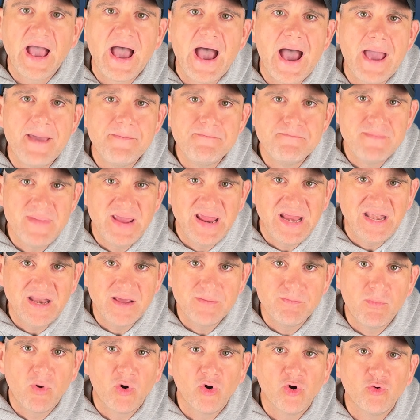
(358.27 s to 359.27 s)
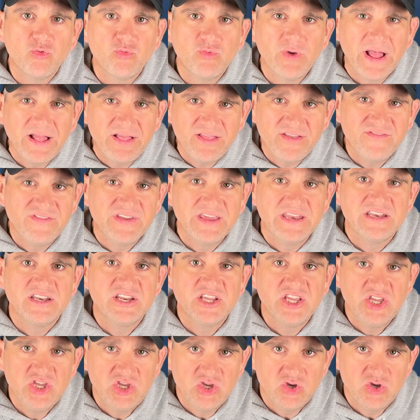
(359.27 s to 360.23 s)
I made it more relevant to